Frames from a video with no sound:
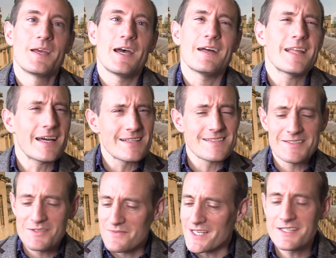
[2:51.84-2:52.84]
And that is the
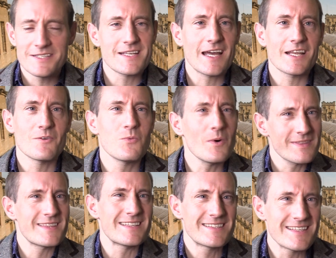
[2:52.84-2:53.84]
sort of the understanding of
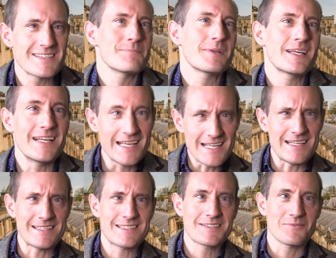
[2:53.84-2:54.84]
what the discipline
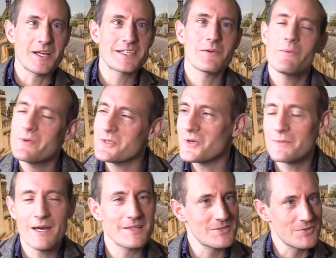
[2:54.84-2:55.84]
is, right? So when we talk
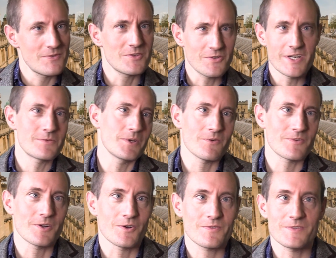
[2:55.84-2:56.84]
about the sort of degrees we offer
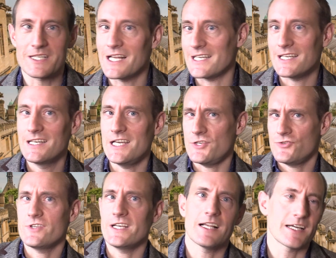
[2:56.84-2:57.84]
at Oxford, like
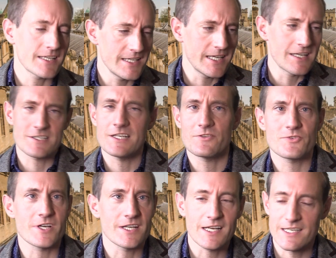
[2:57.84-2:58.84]
history, like English
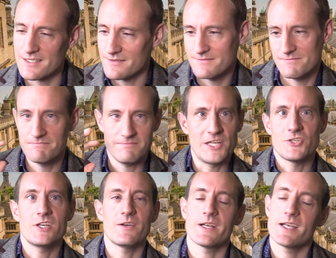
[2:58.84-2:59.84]
literature, like
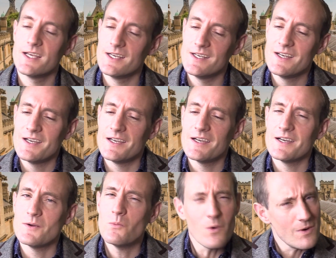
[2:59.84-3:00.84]
engineering,
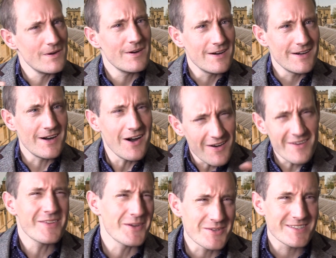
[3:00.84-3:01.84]
what are
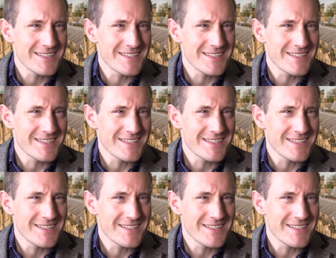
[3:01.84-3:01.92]
those